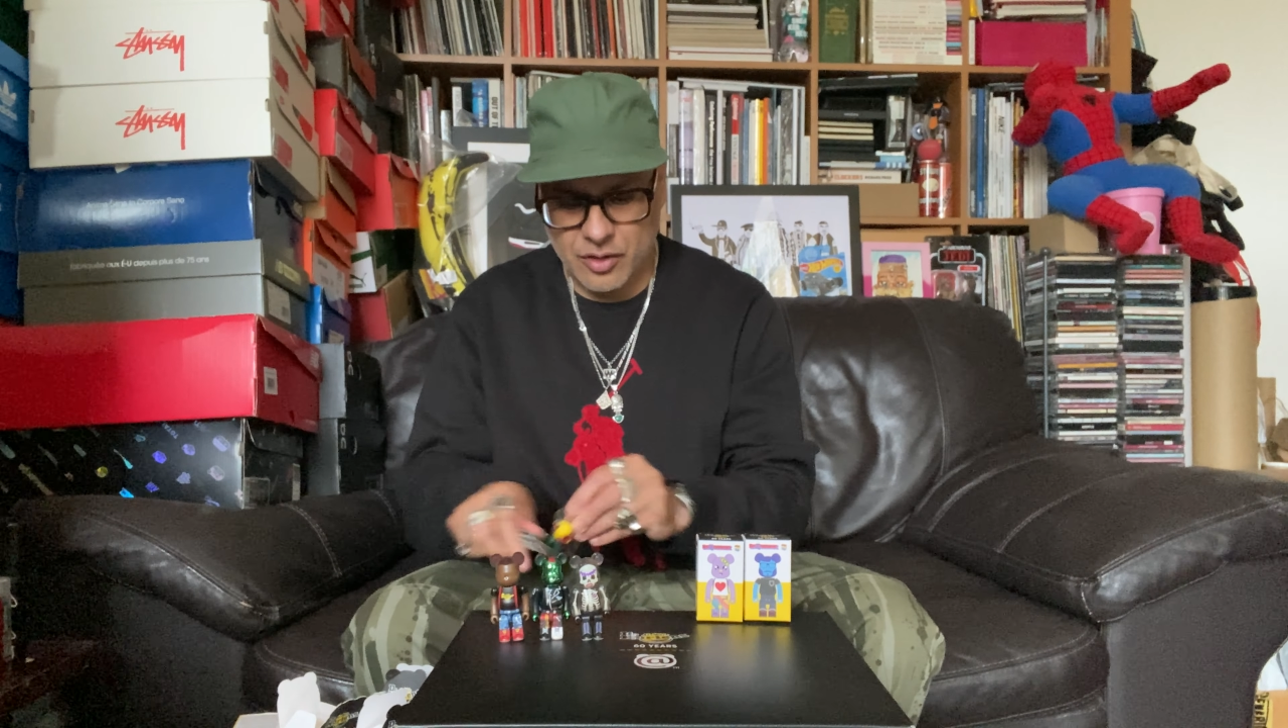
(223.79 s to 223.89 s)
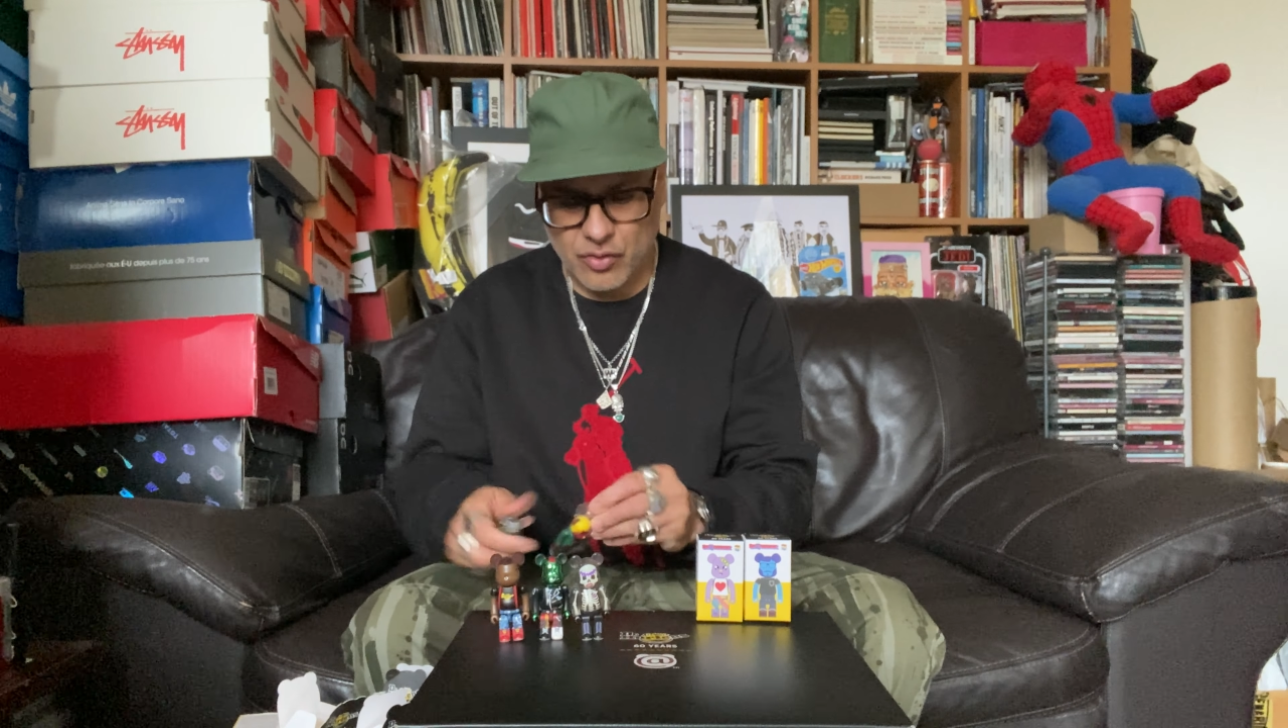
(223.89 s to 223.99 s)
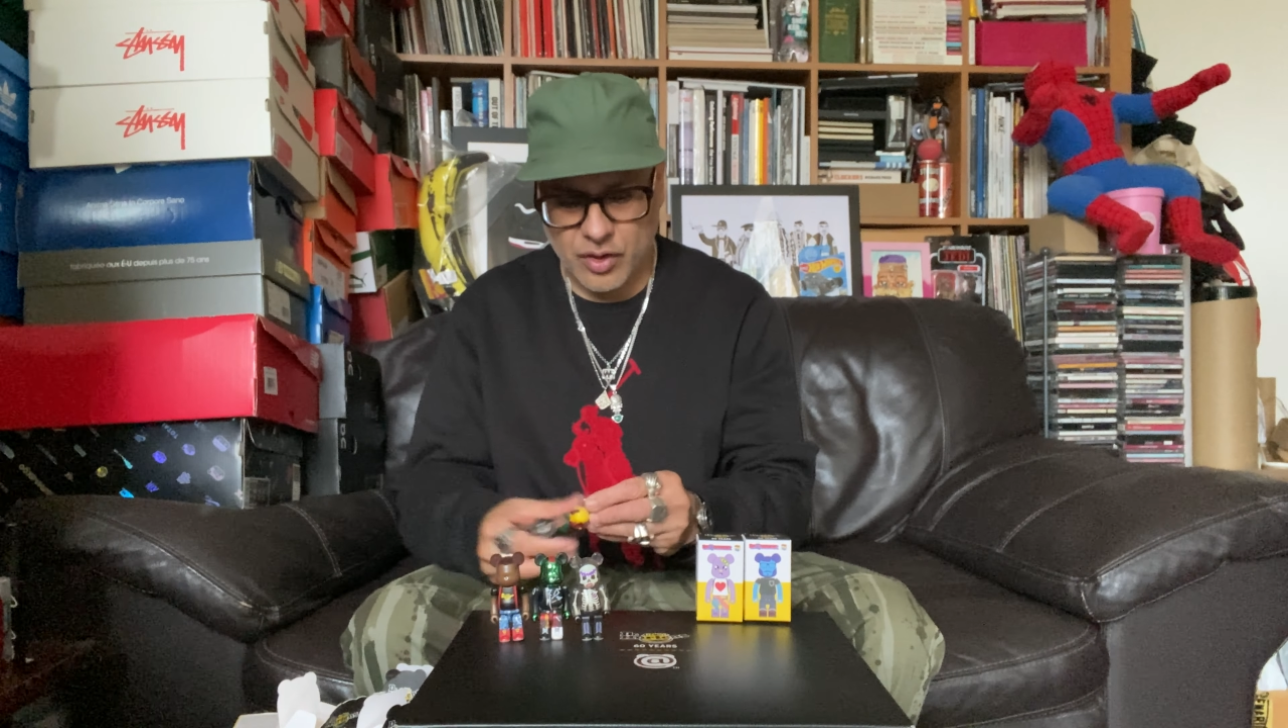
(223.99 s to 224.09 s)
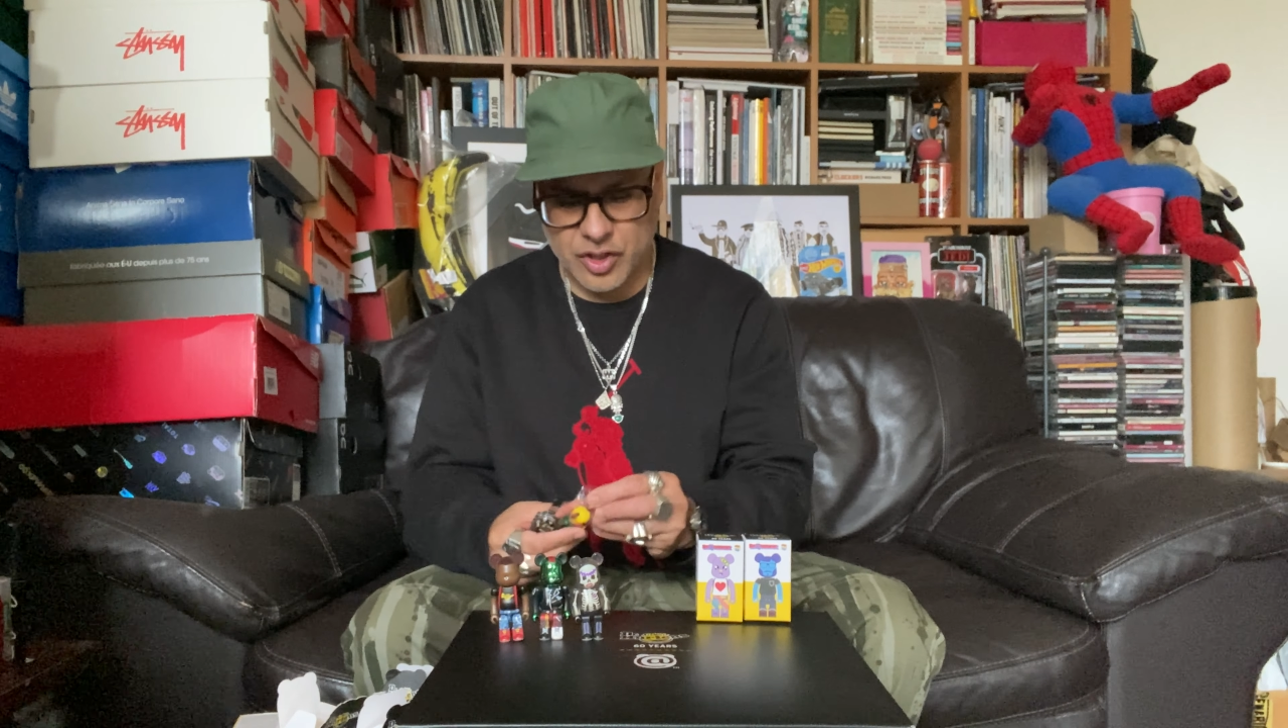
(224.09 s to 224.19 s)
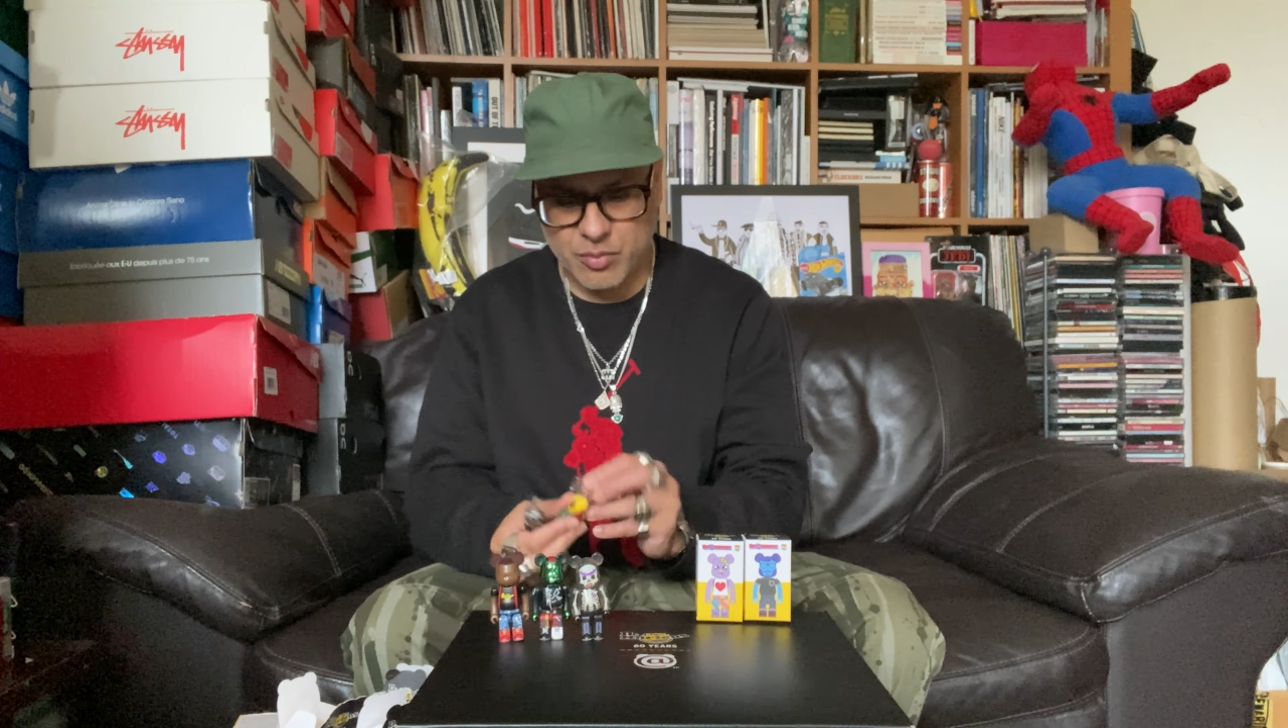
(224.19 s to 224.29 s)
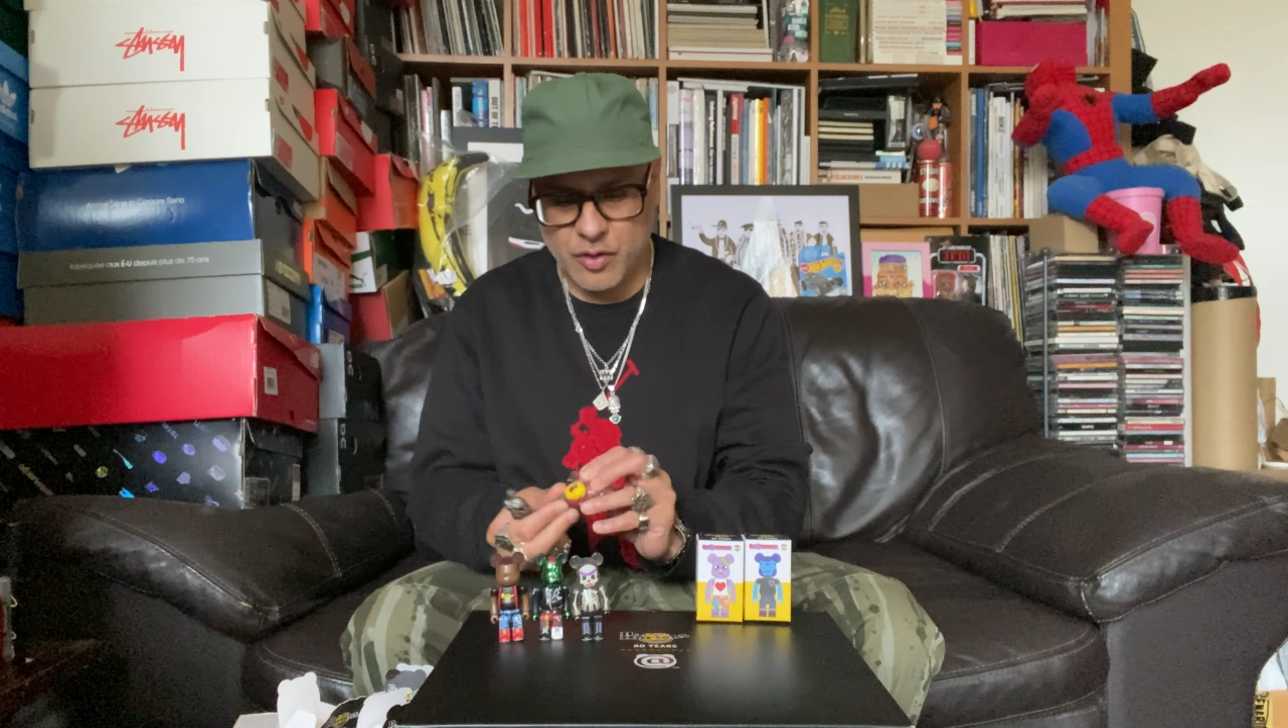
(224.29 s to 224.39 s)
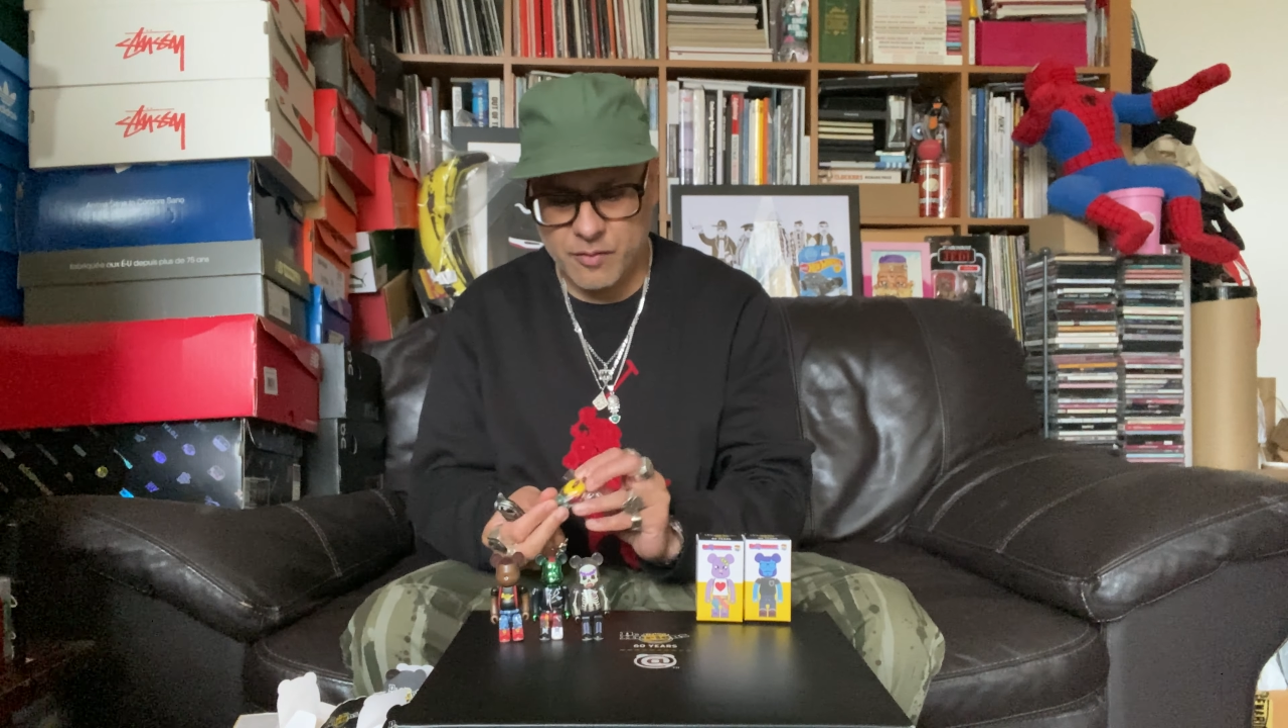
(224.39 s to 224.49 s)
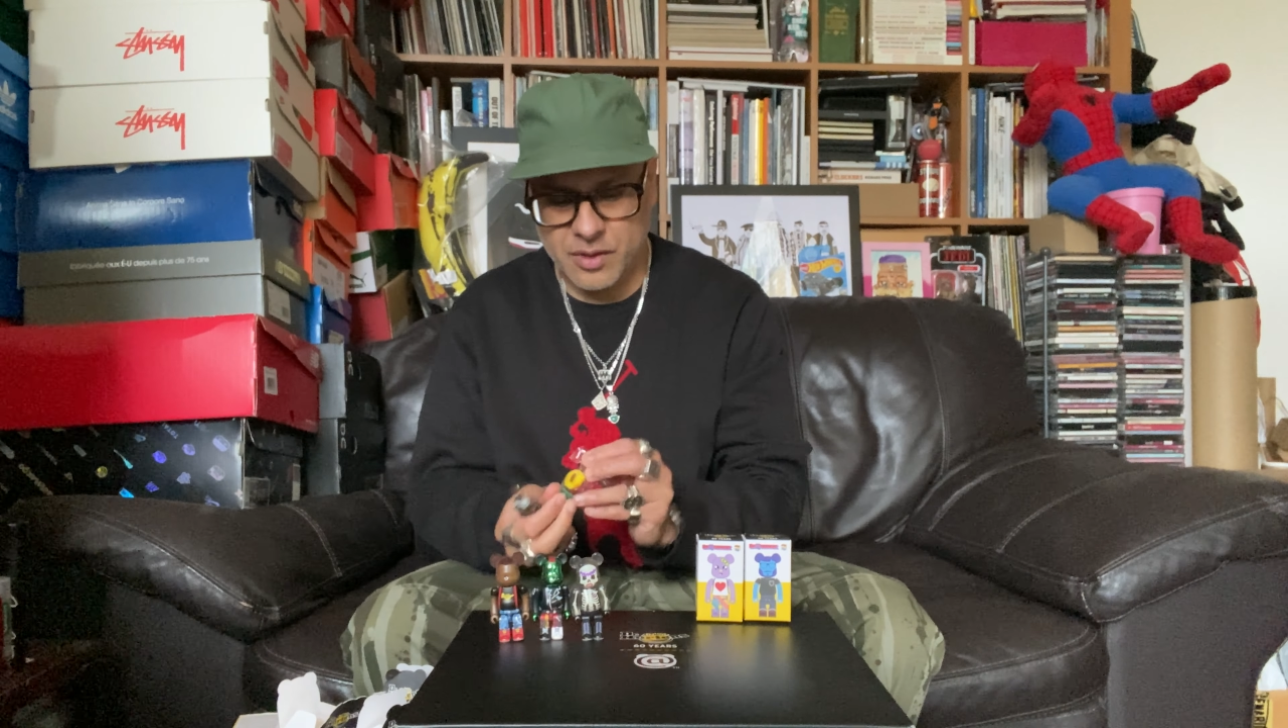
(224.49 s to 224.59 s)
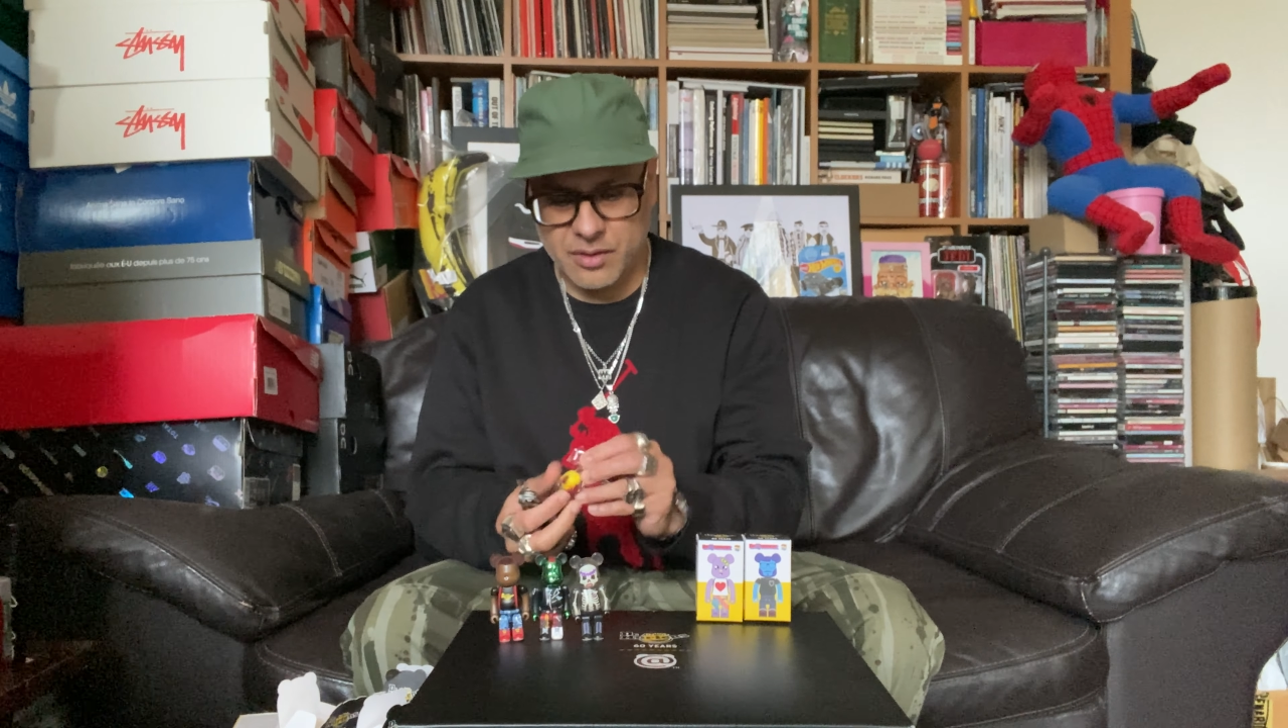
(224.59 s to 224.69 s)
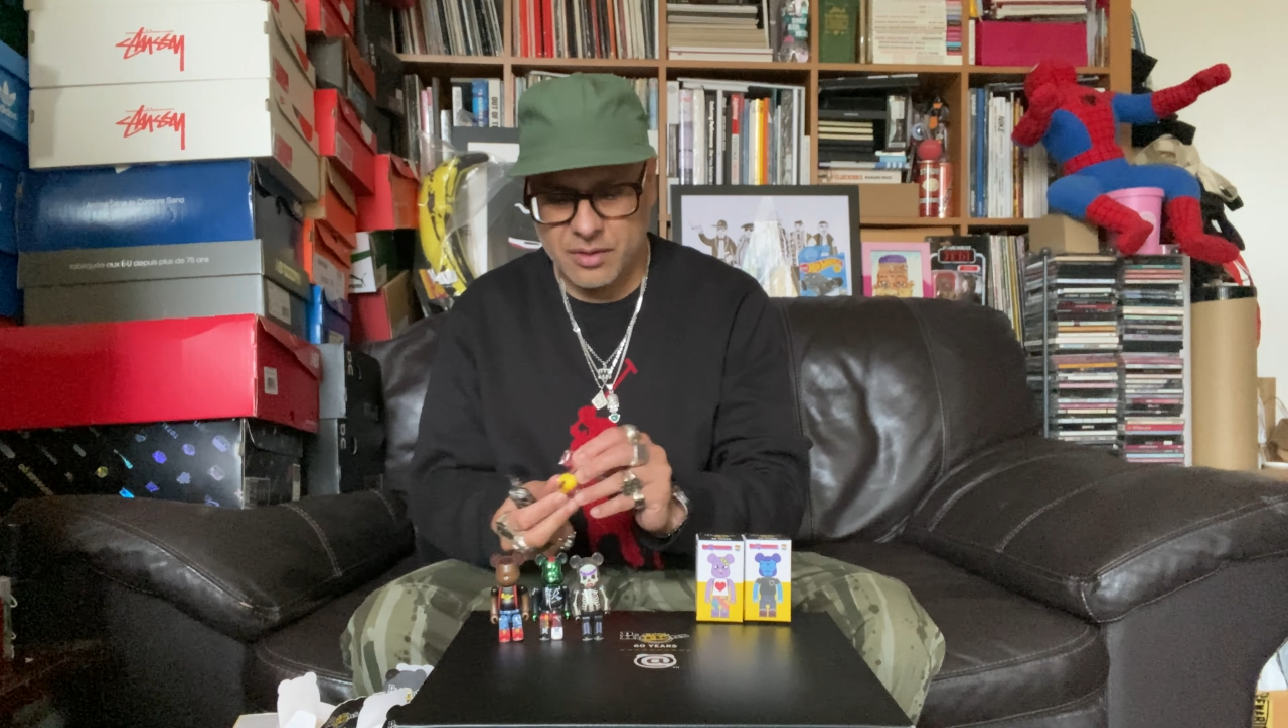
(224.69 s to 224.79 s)
grunge
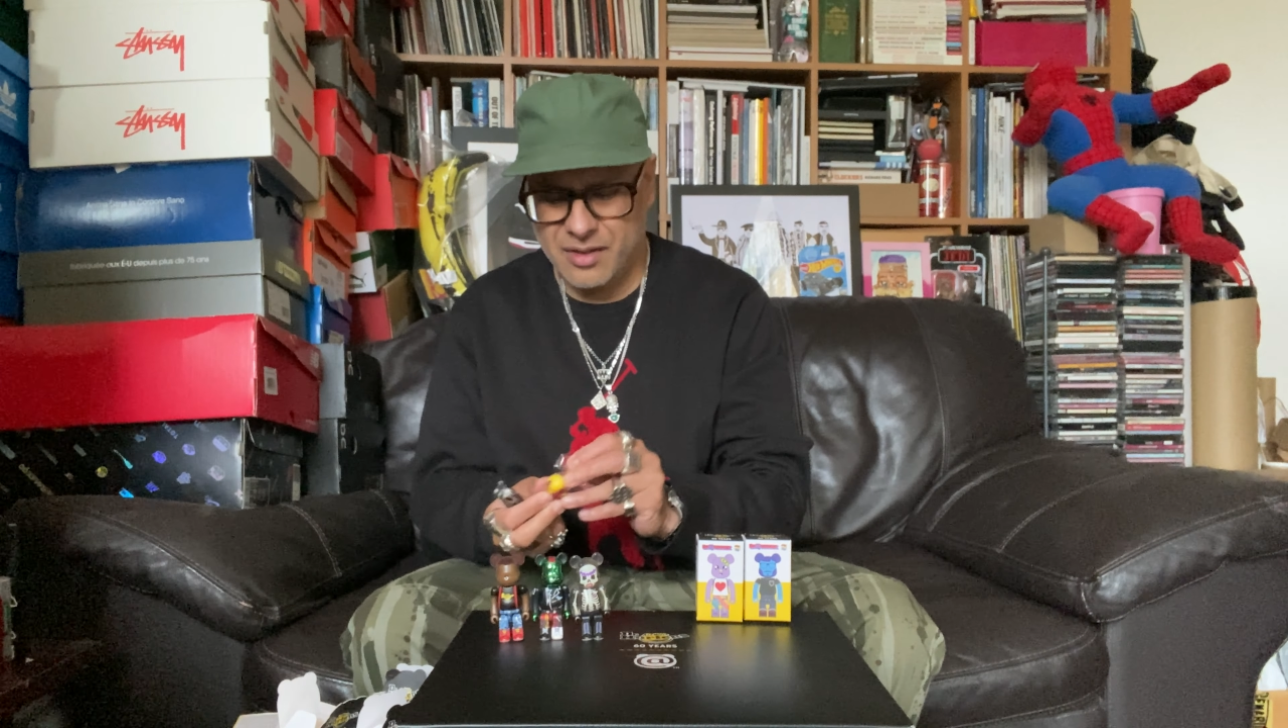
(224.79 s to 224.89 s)
movement,